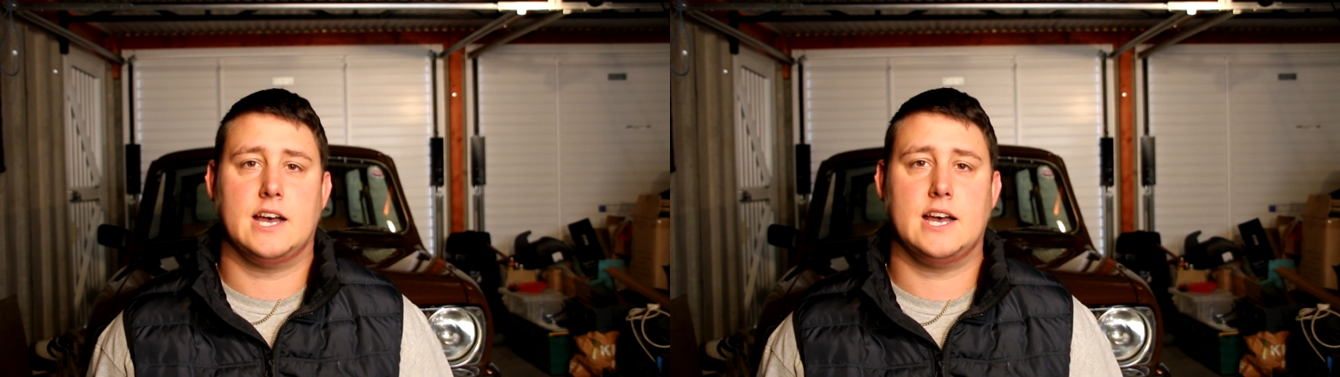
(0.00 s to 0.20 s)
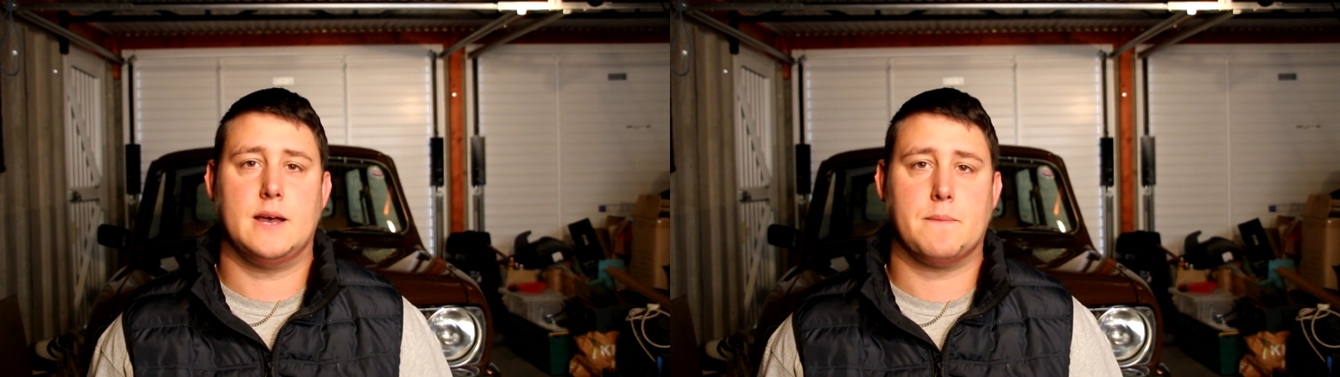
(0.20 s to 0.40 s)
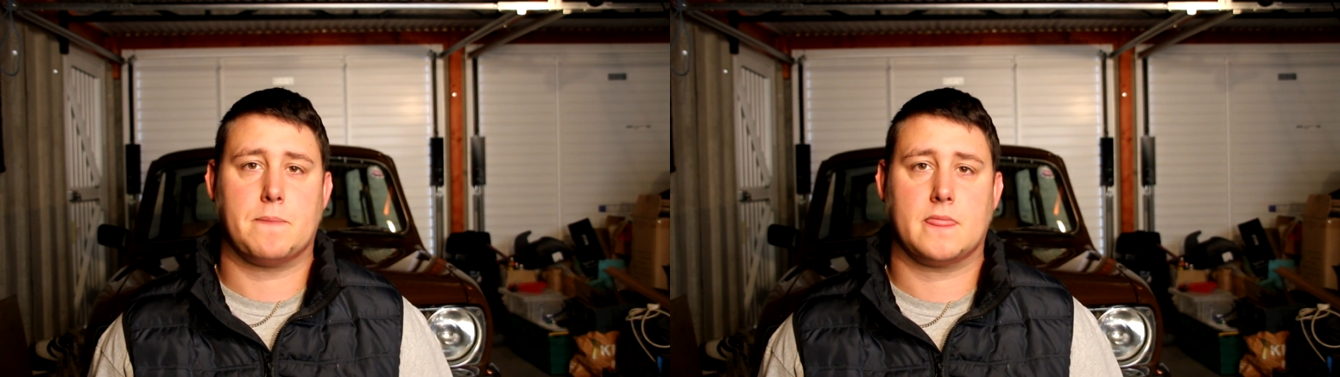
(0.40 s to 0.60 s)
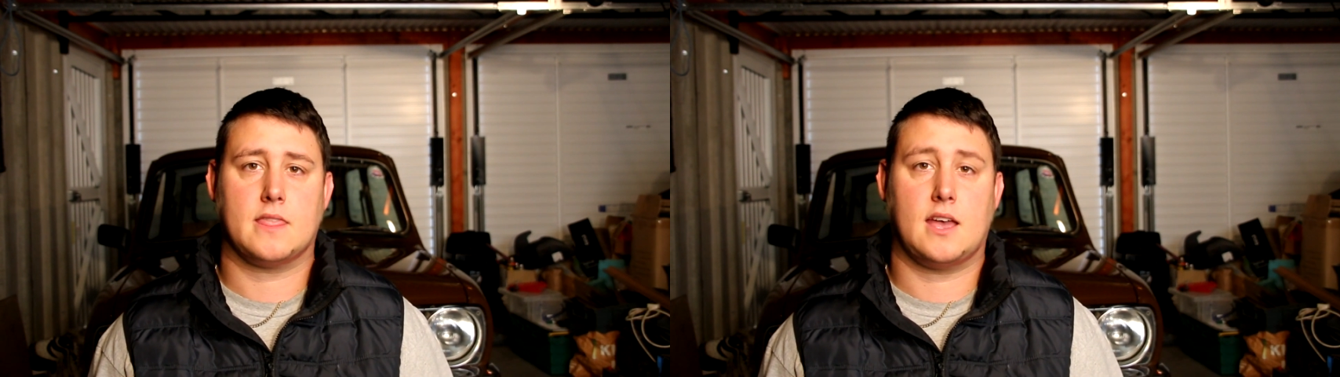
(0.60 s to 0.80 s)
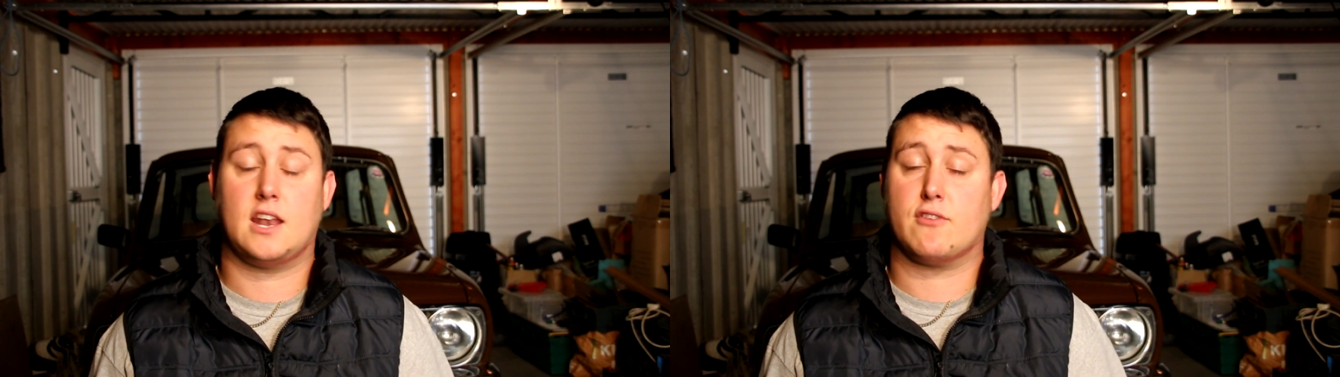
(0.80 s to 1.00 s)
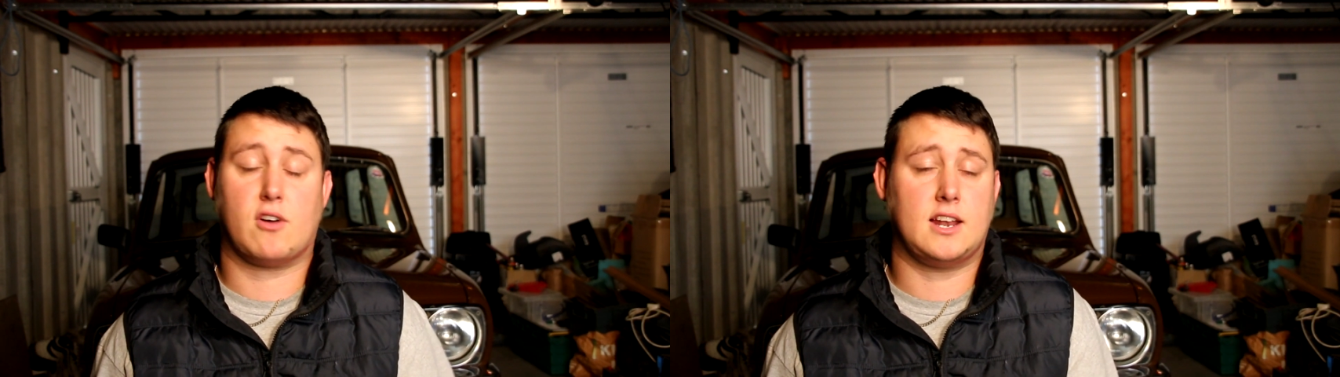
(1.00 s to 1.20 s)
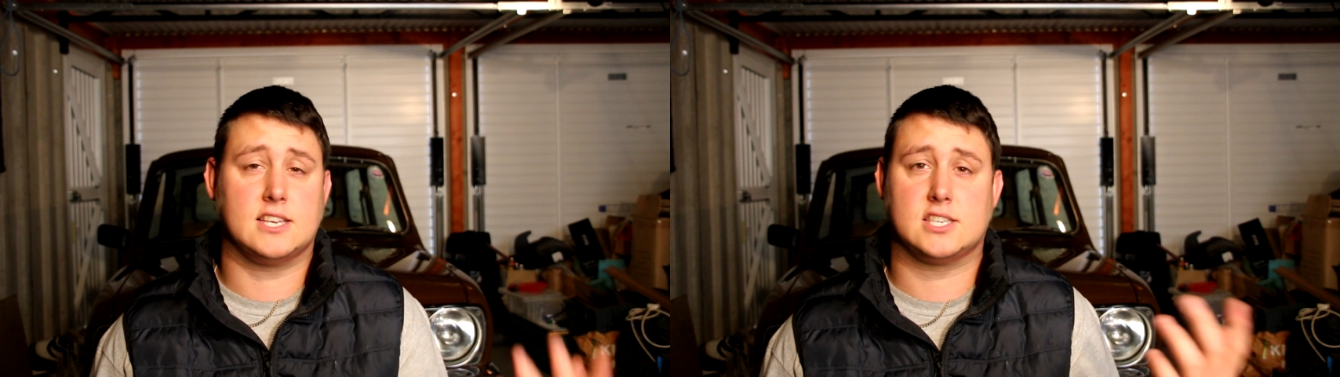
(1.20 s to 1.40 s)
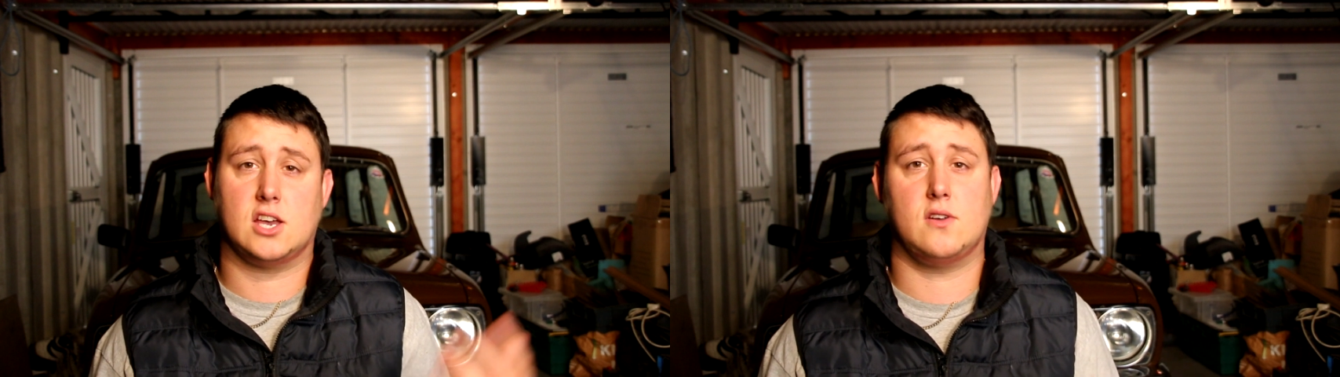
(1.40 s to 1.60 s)
And
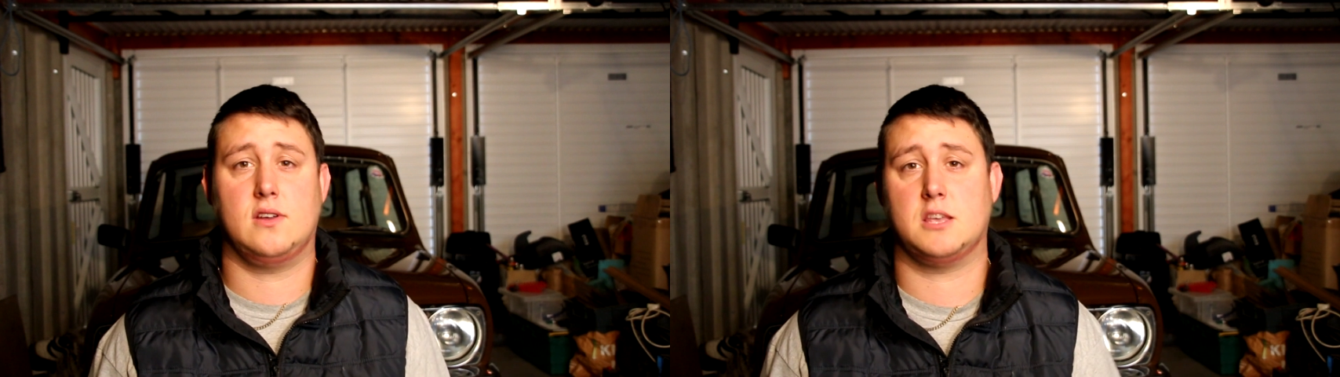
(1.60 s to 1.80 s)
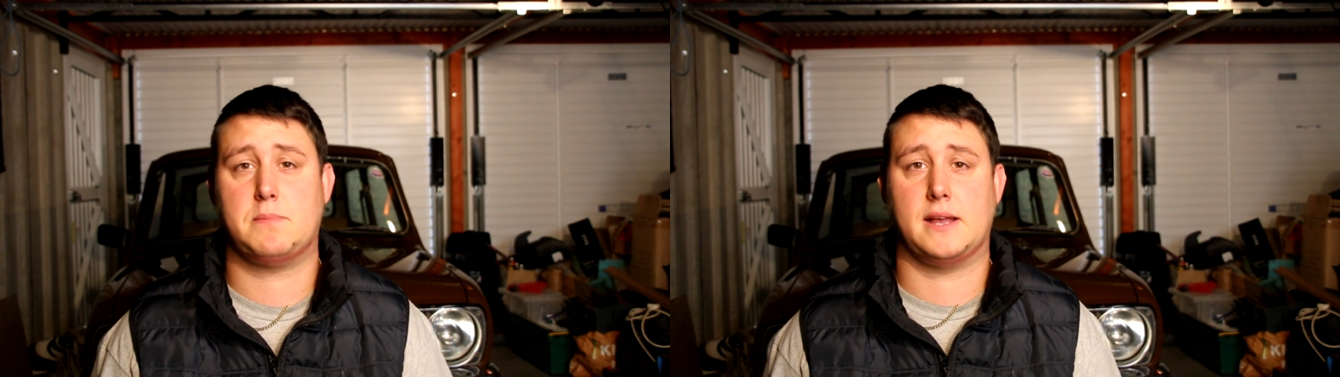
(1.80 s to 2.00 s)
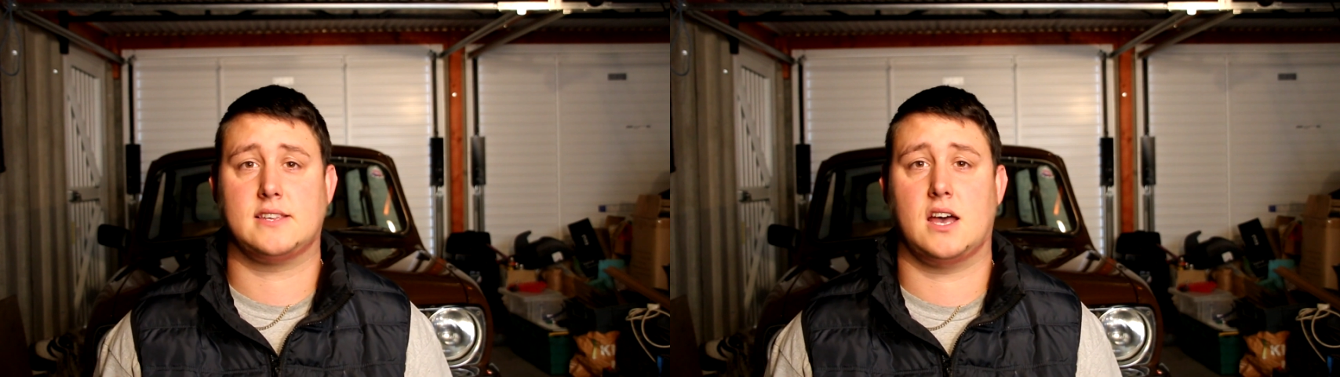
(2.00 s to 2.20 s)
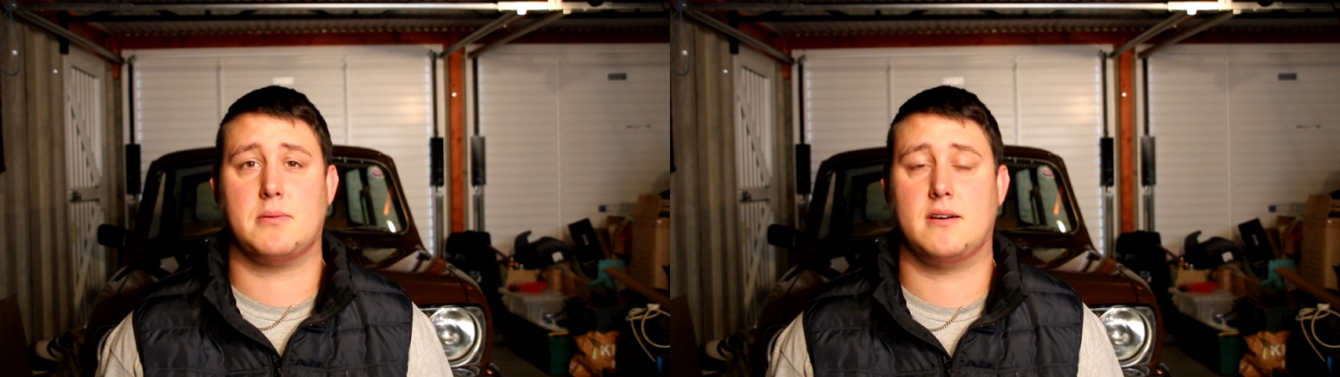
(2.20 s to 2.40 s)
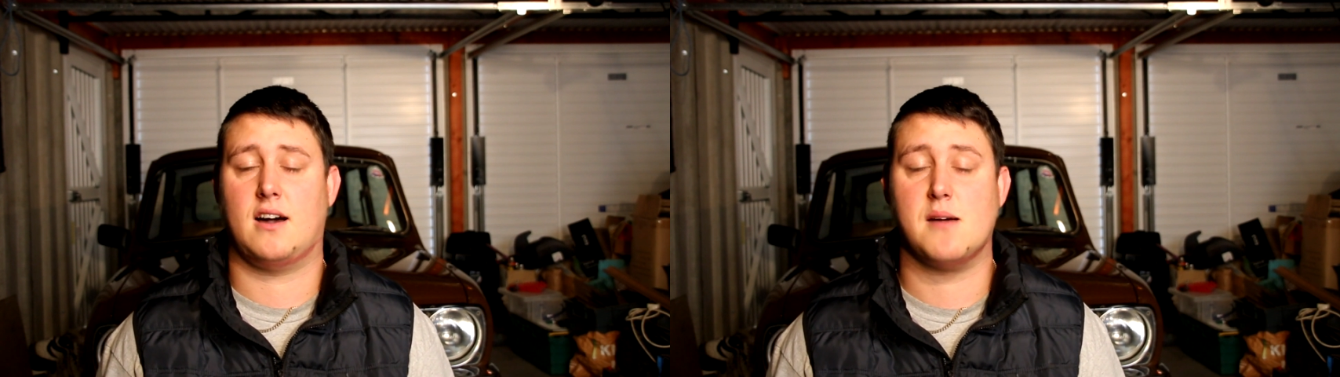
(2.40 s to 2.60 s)
rightly so, it picked up.